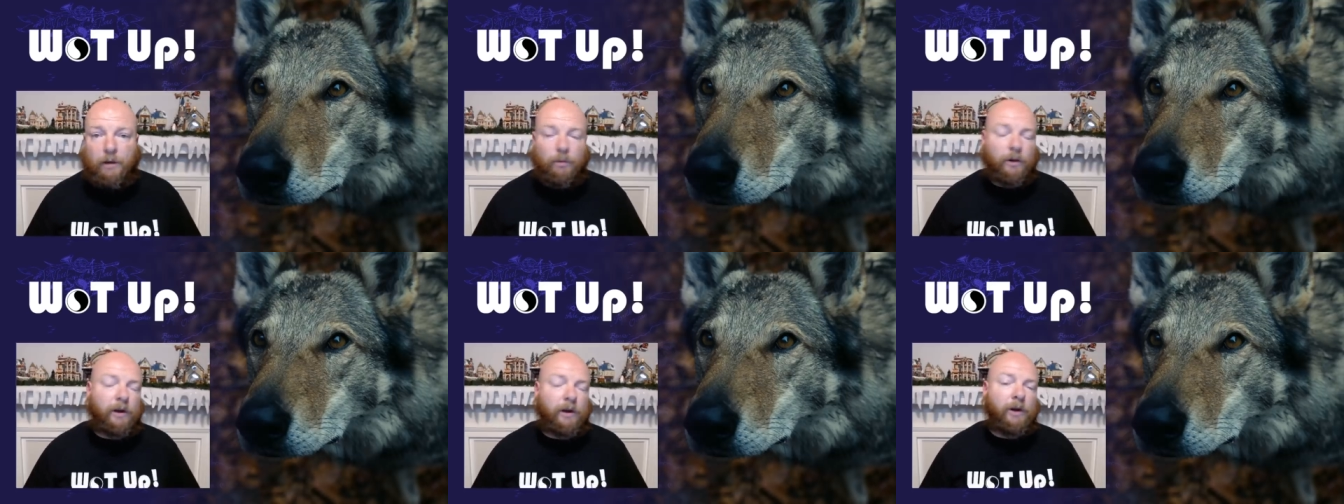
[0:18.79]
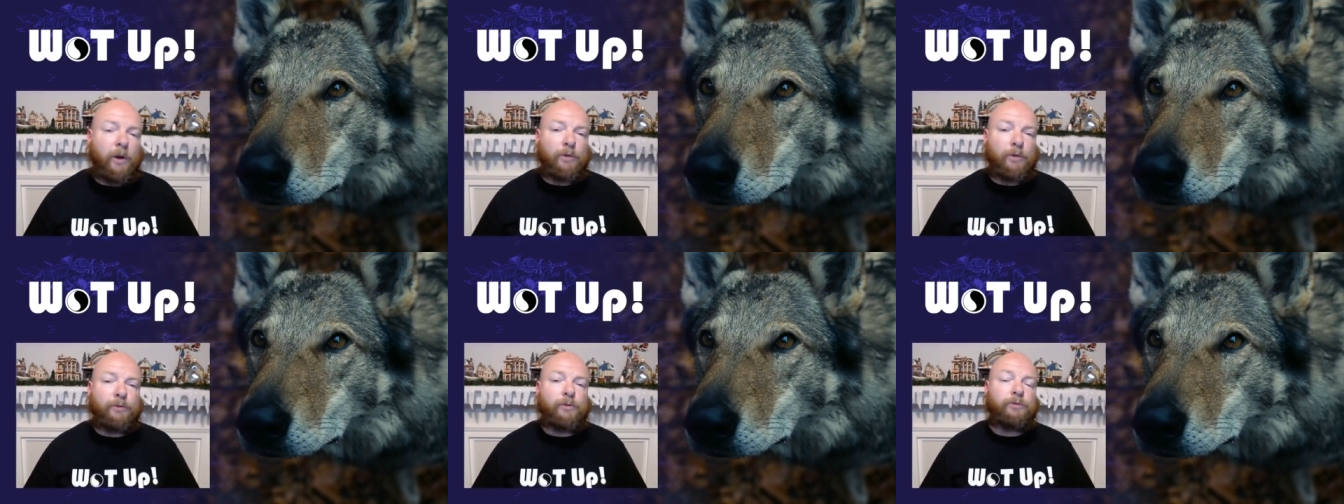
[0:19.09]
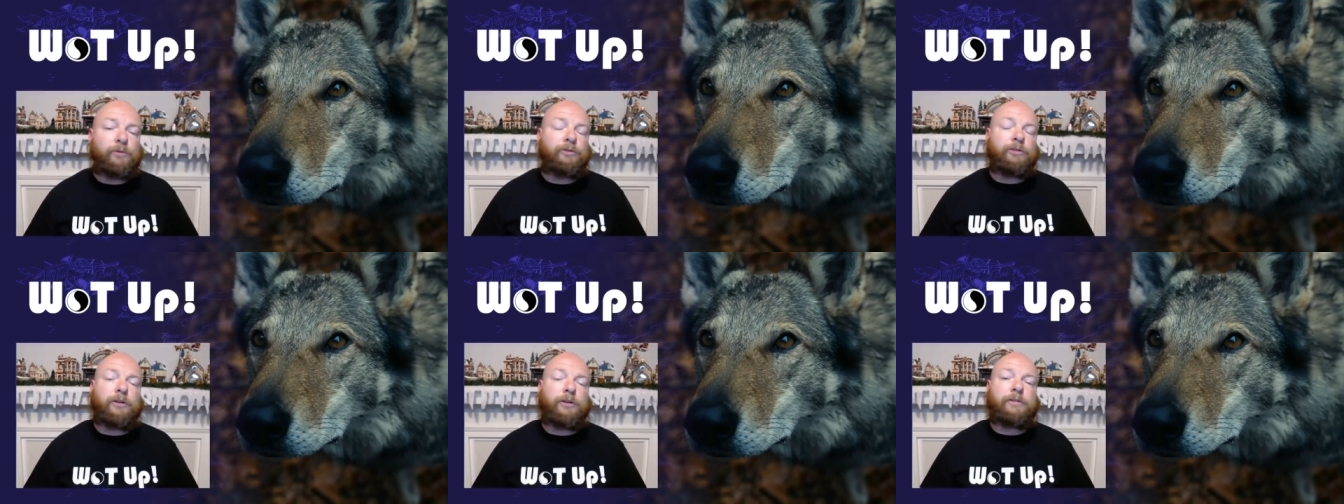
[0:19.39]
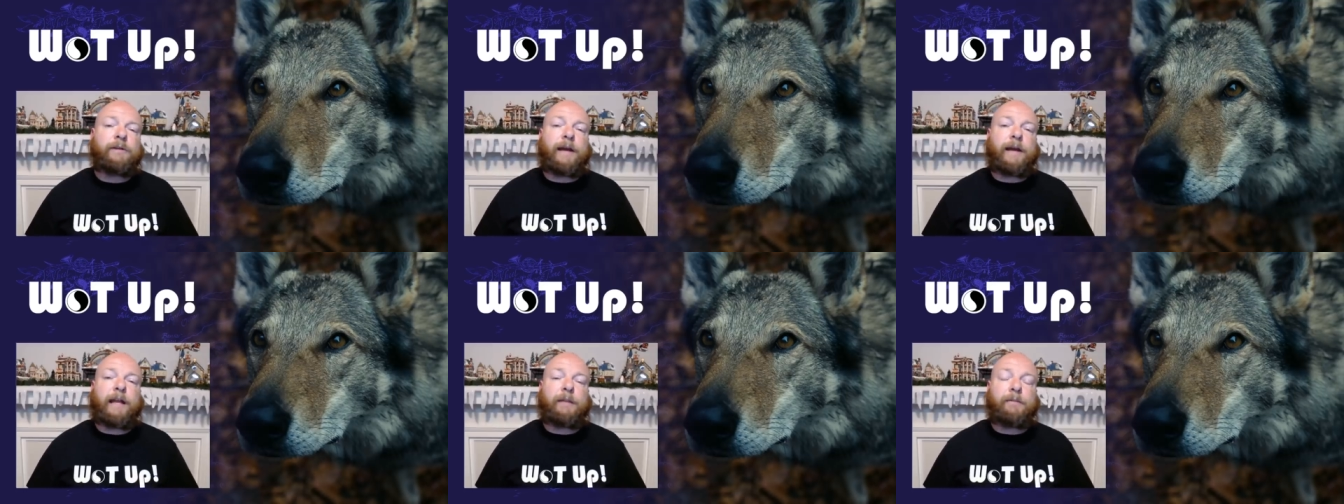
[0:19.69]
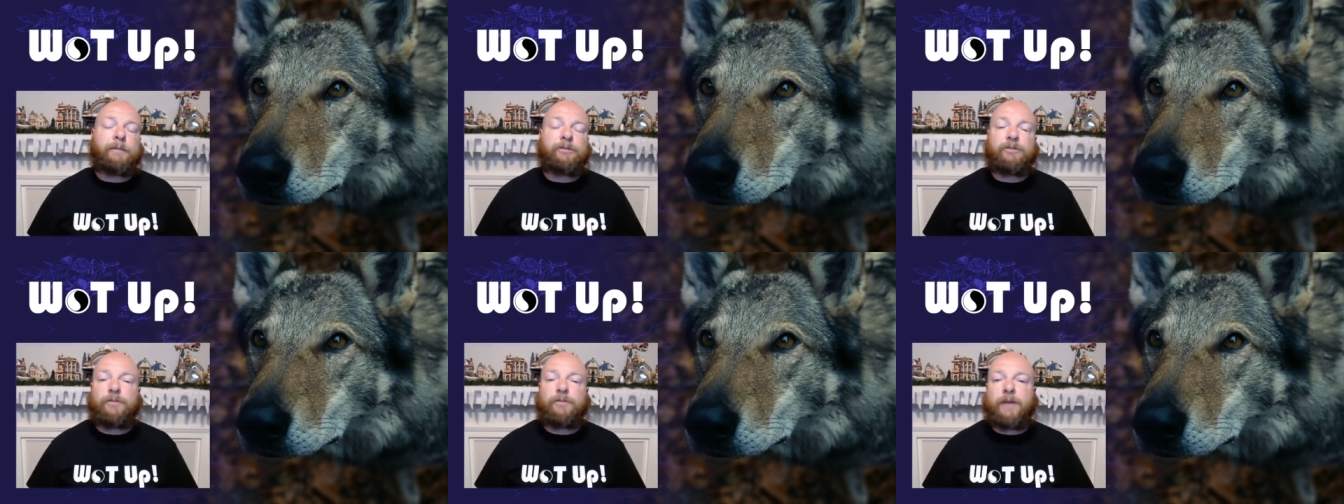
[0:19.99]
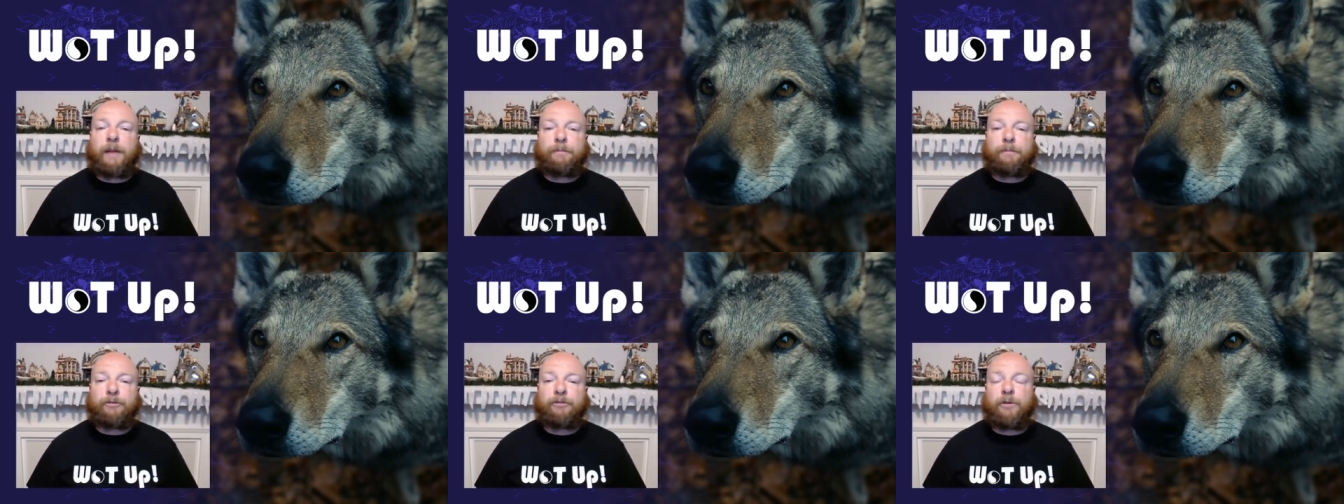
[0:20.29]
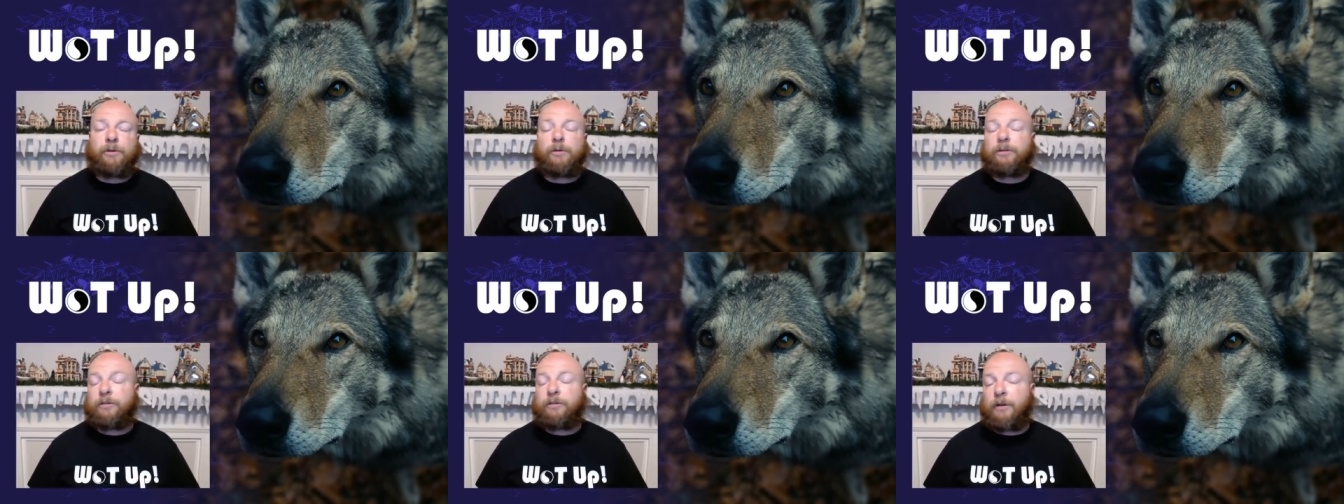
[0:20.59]
We're going to go through certain elements of the
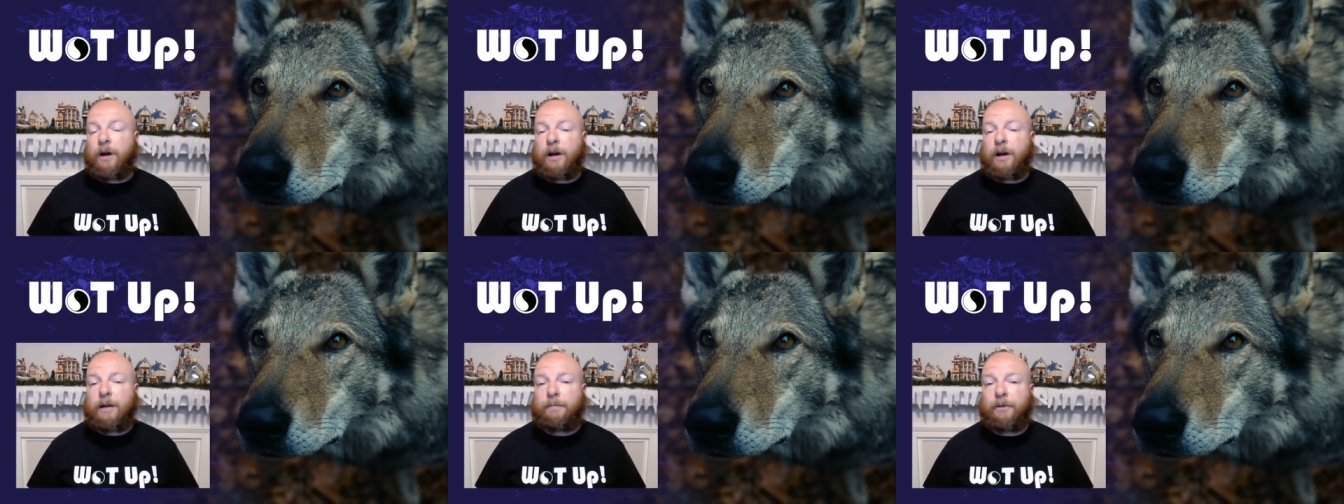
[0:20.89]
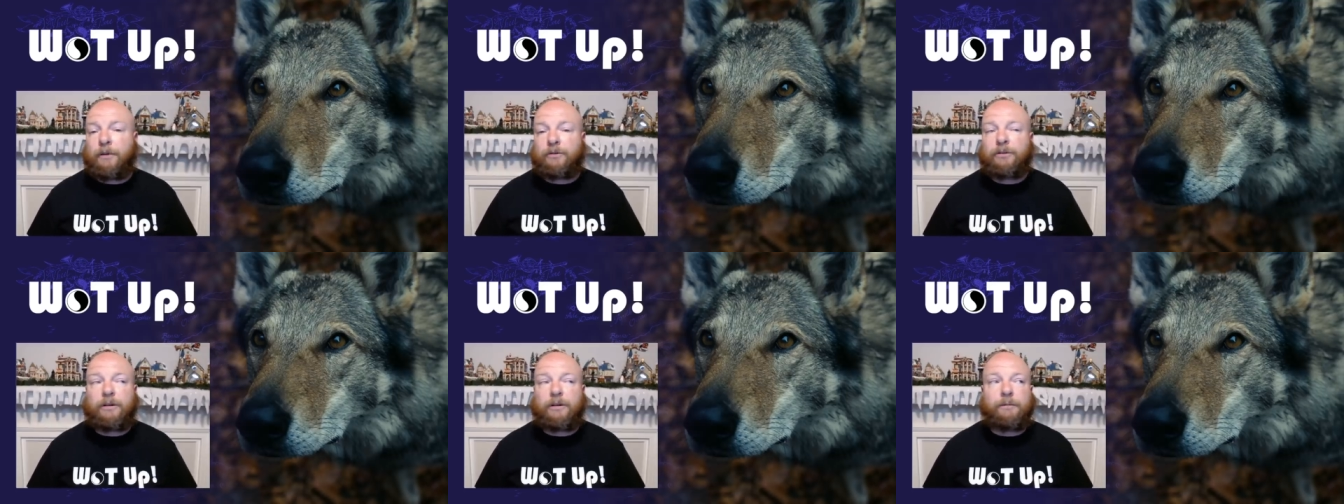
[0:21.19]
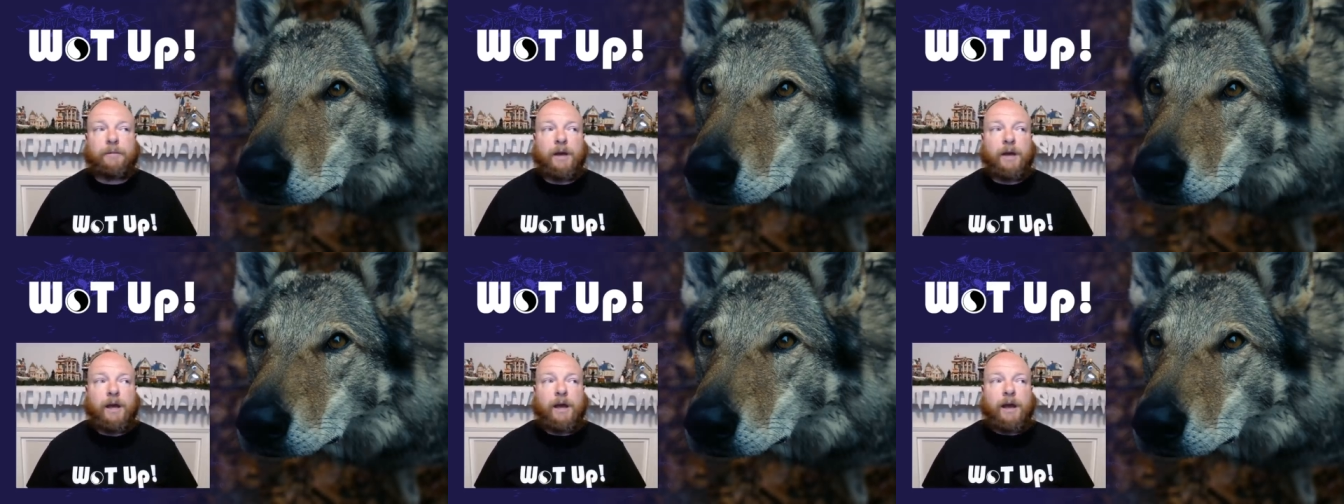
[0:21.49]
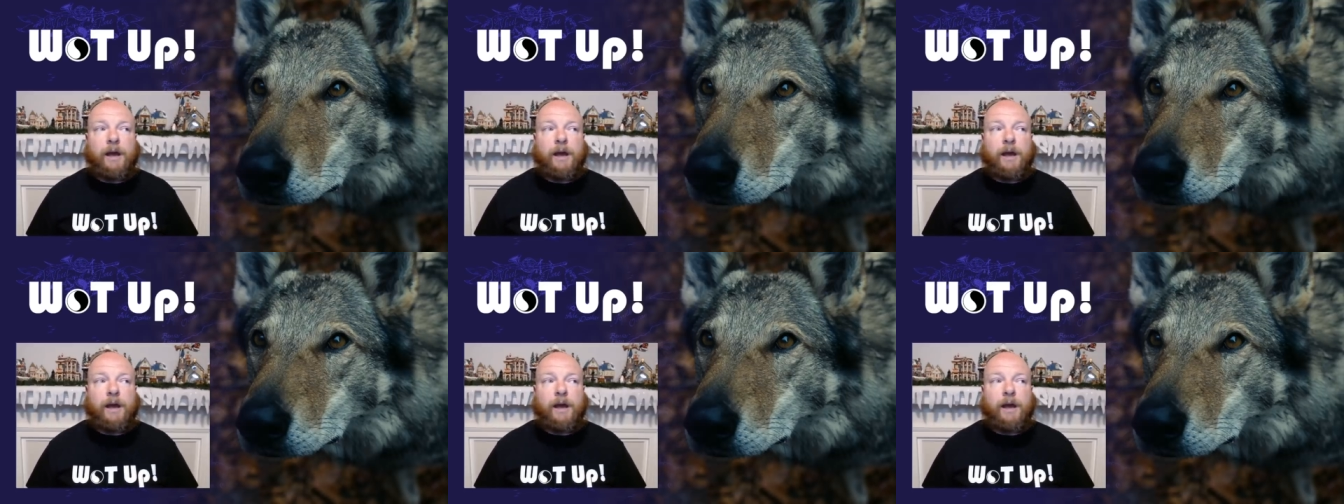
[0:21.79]
episode and talk about them,